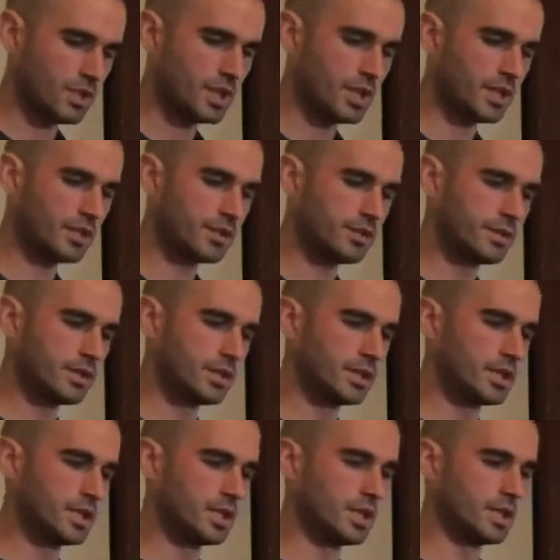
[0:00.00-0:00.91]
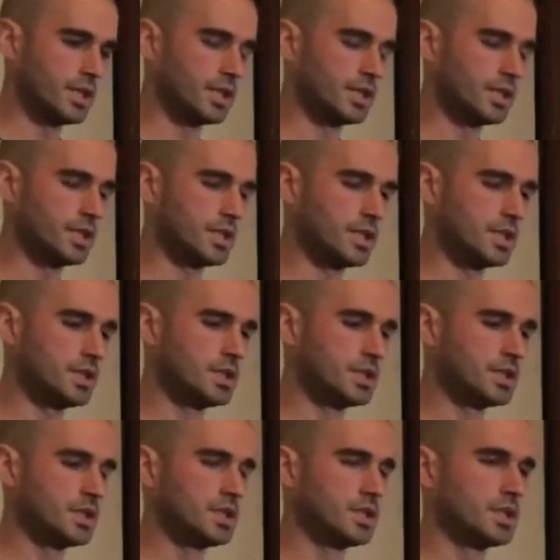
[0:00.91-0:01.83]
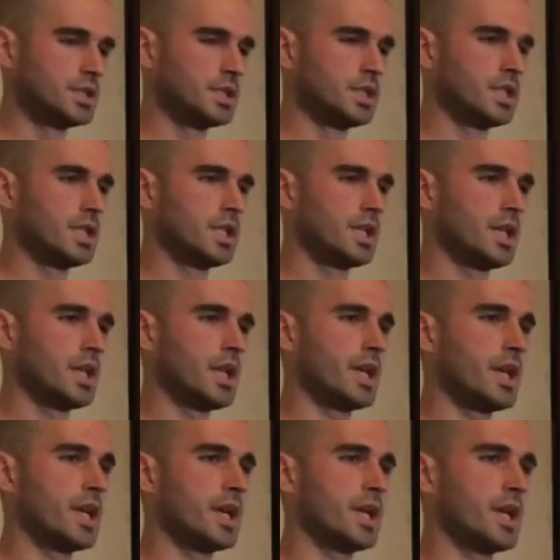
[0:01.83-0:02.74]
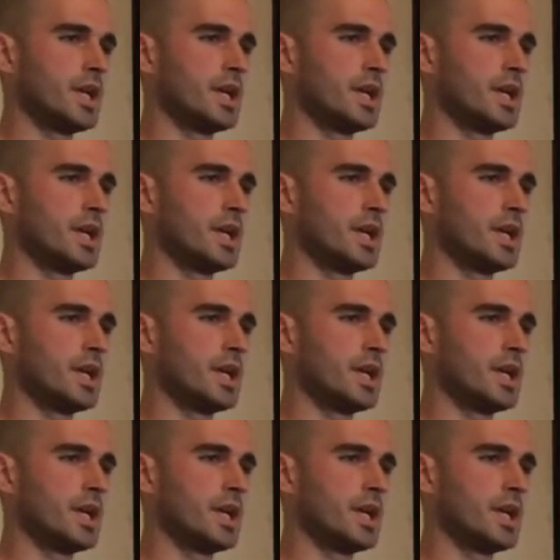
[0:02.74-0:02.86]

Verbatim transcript: and uh, uh,